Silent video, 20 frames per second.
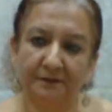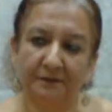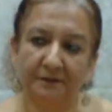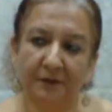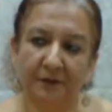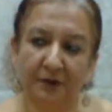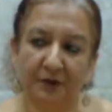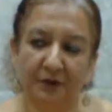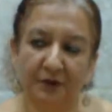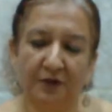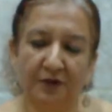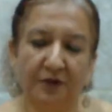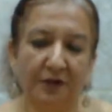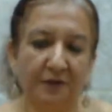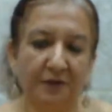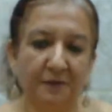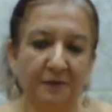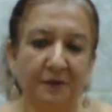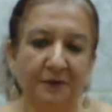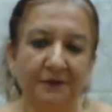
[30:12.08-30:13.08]
Look at the
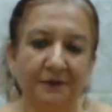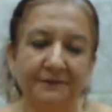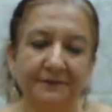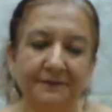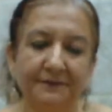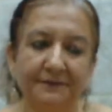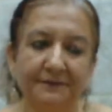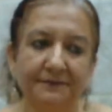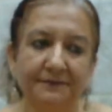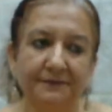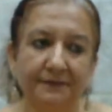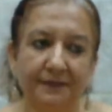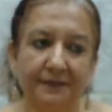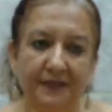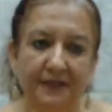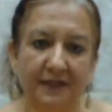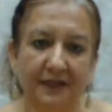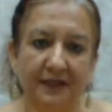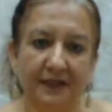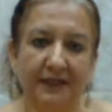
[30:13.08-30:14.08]
collarbone.
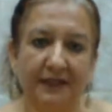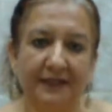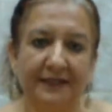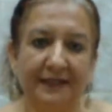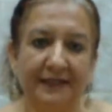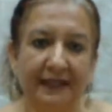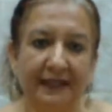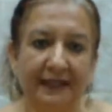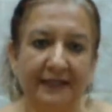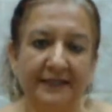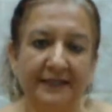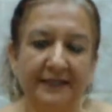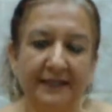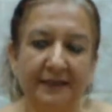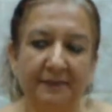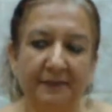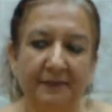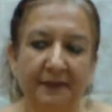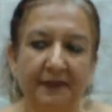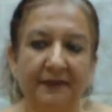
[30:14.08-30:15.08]
light
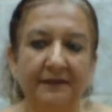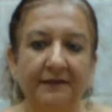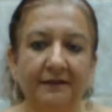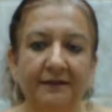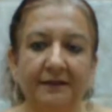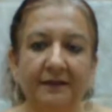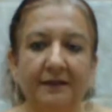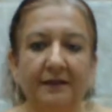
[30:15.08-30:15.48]
tapping.